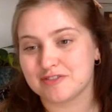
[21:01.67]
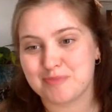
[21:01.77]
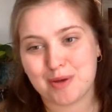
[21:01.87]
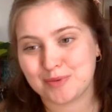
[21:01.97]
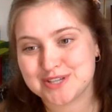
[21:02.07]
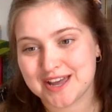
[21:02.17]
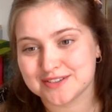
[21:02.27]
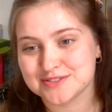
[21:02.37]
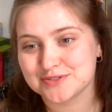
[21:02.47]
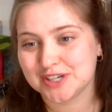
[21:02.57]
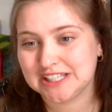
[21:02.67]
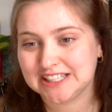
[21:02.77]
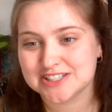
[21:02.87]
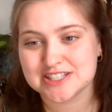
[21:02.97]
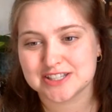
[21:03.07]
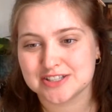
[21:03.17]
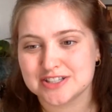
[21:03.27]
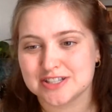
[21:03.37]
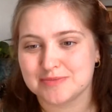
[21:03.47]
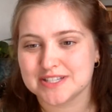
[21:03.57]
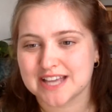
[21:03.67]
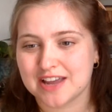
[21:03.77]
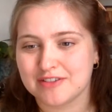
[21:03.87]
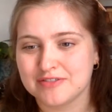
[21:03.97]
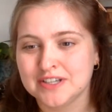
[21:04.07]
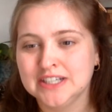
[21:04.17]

for paper towns, really, just to be safe.